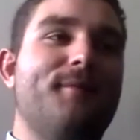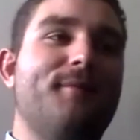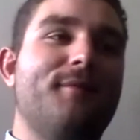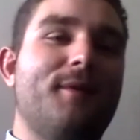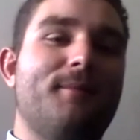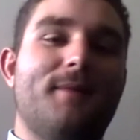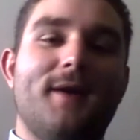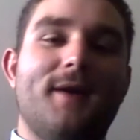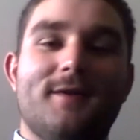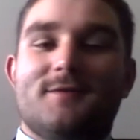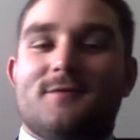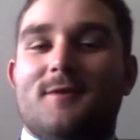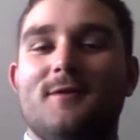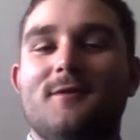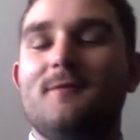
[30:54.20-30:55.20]
You might as
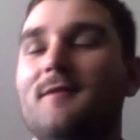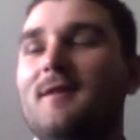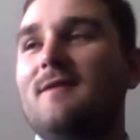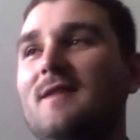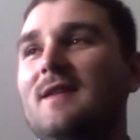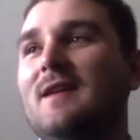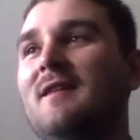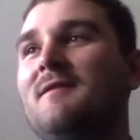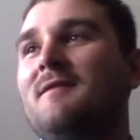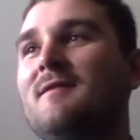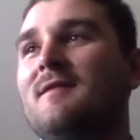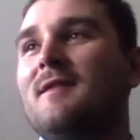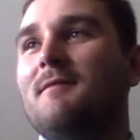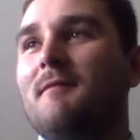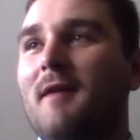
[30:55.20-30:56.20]
well. Maybe
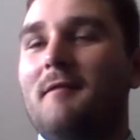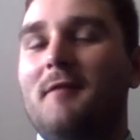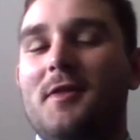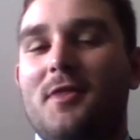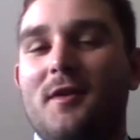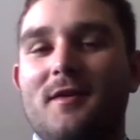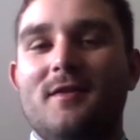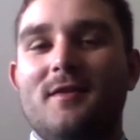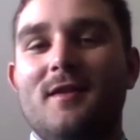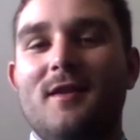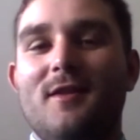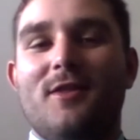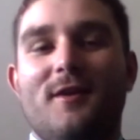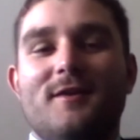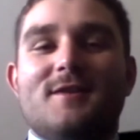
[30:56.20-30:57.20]

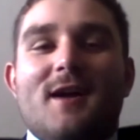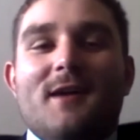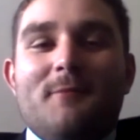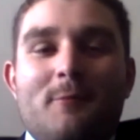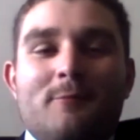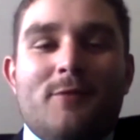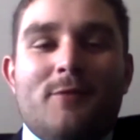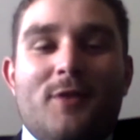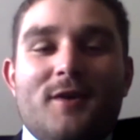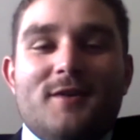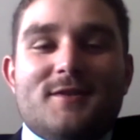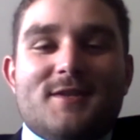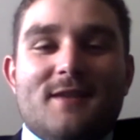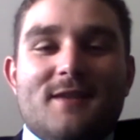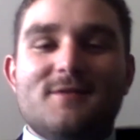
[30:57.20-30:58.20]
third
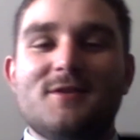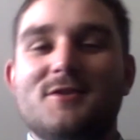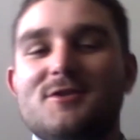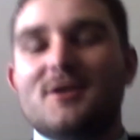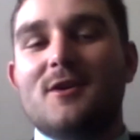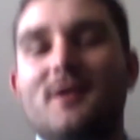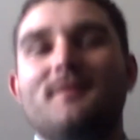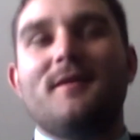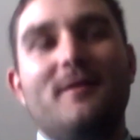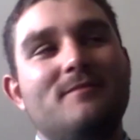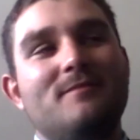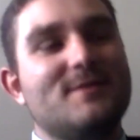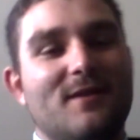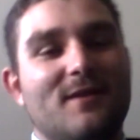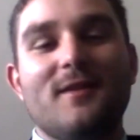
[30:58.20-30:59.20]
time's a charm. I mean,
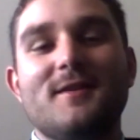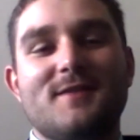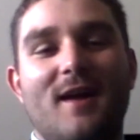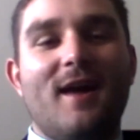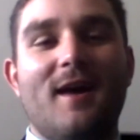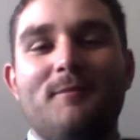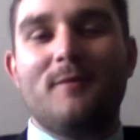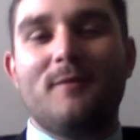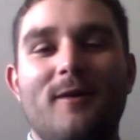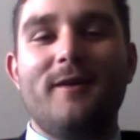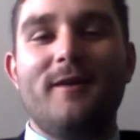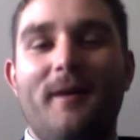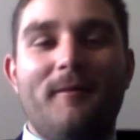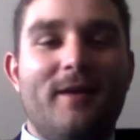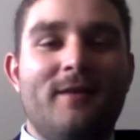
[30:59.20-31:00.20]
something's gotta happen, right? I
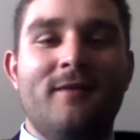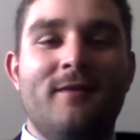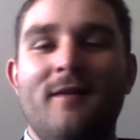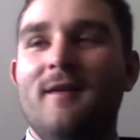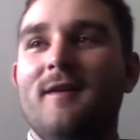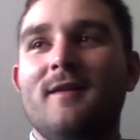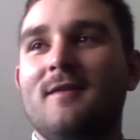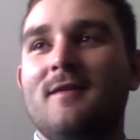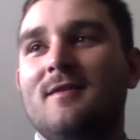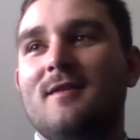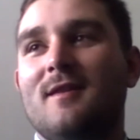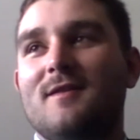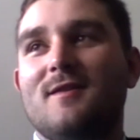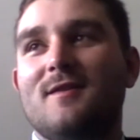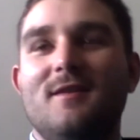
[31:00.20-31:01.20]
mean,
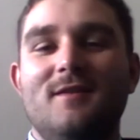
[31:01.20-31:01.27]
doesn't it?